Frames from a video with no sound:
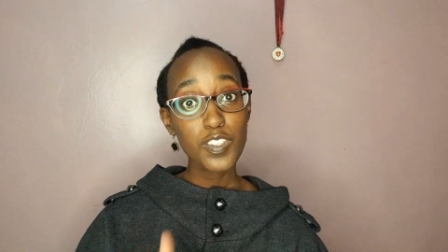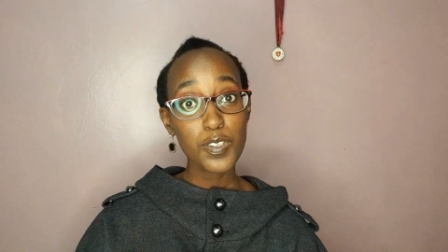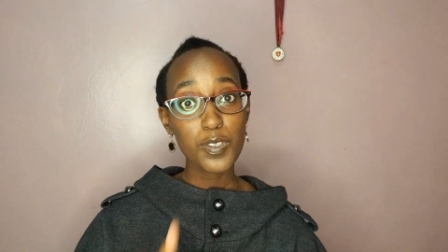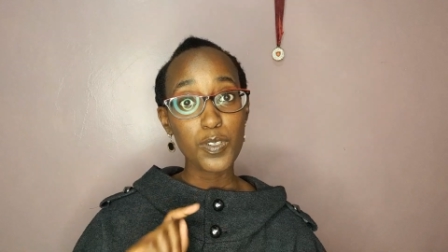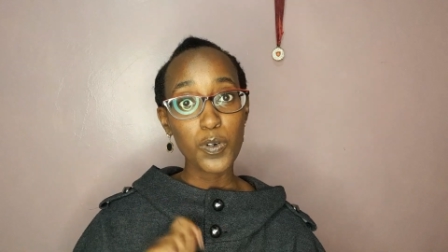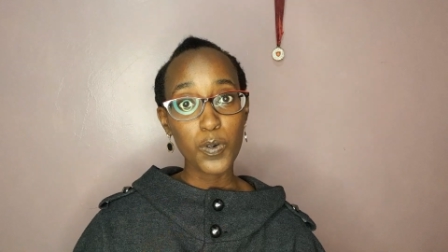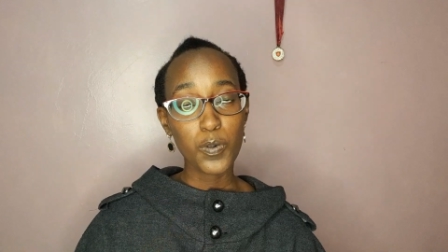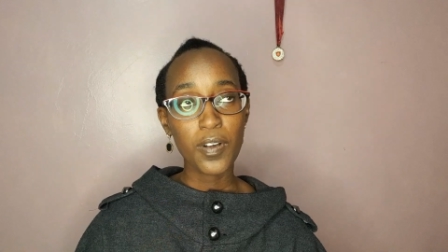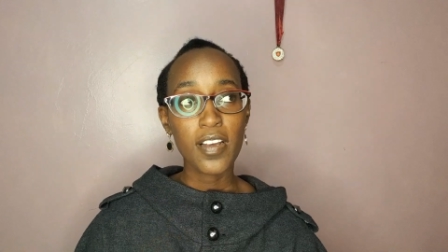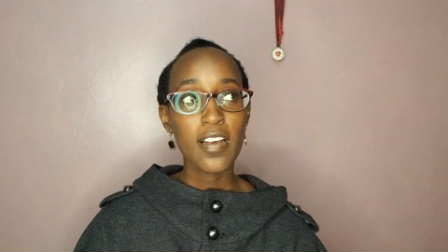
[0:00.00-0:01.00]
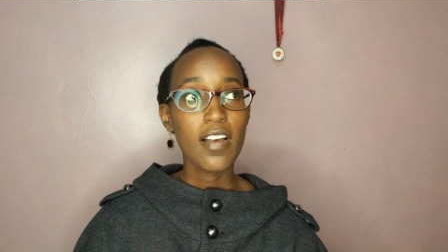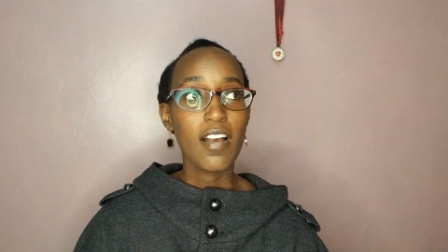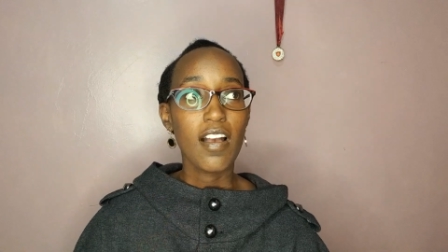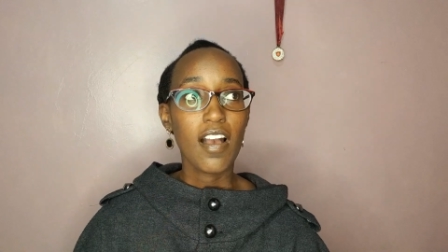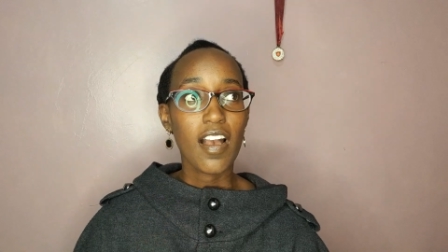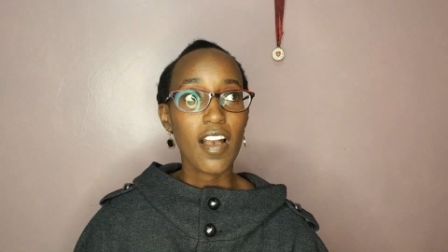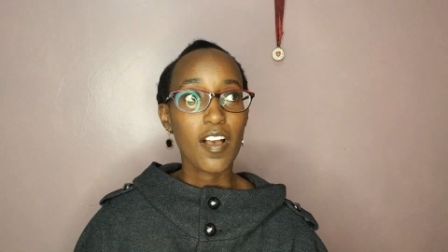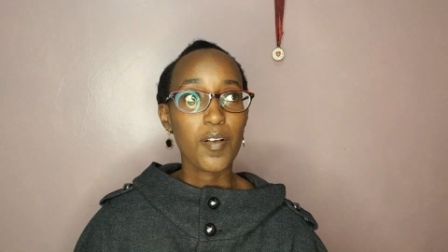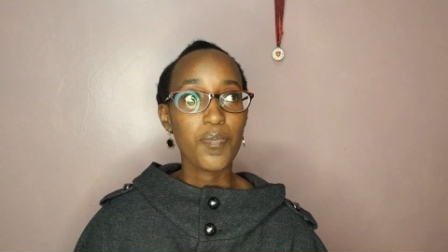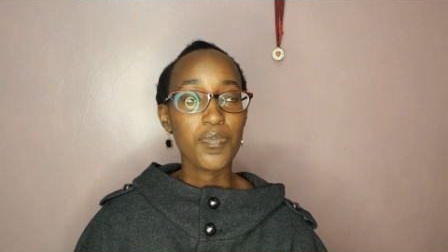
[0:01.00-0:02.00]
So
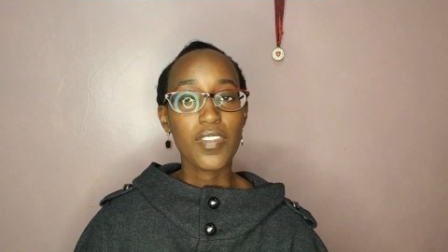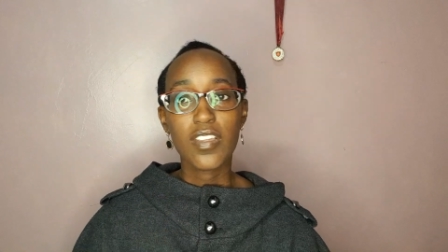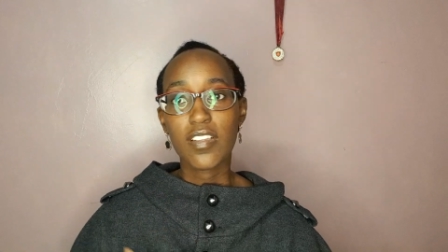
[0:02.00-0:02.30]
the